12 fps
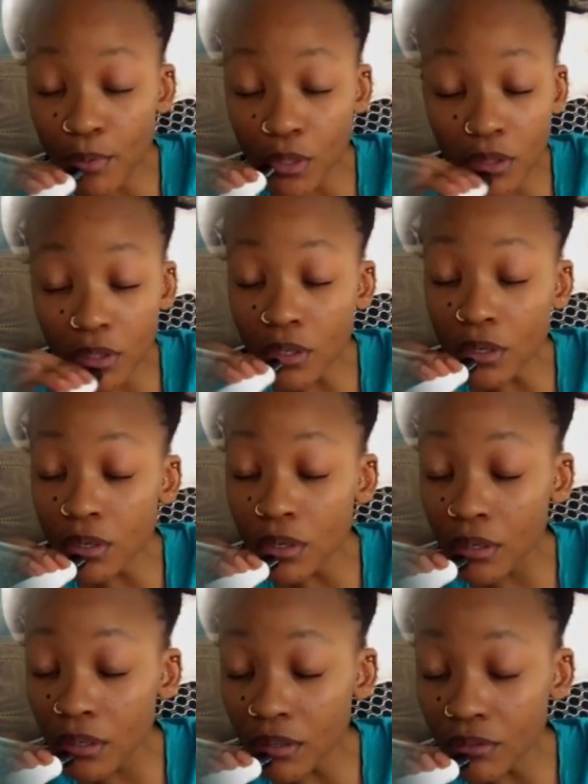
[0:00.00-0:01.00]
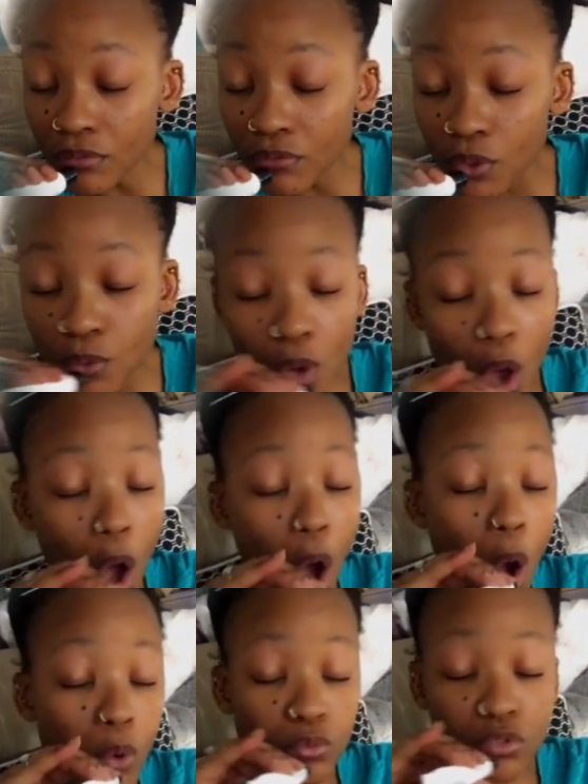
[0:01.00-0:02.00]
believe you
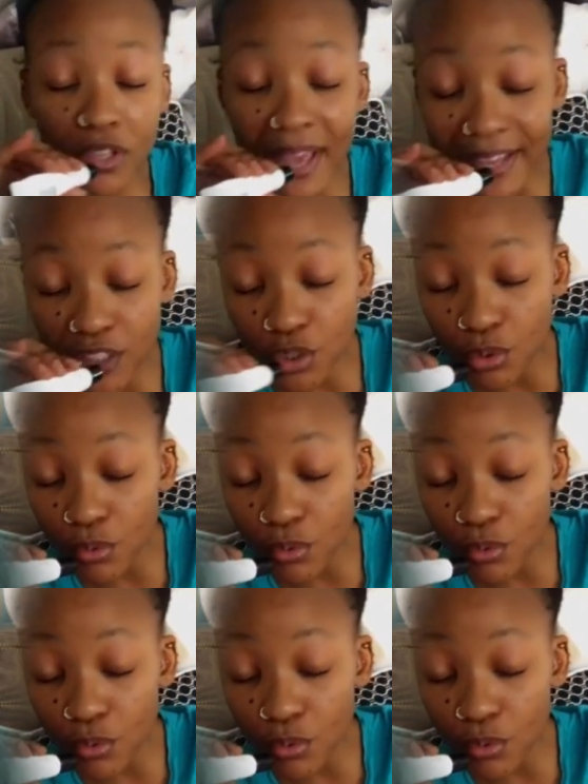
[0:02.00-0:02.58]
don't get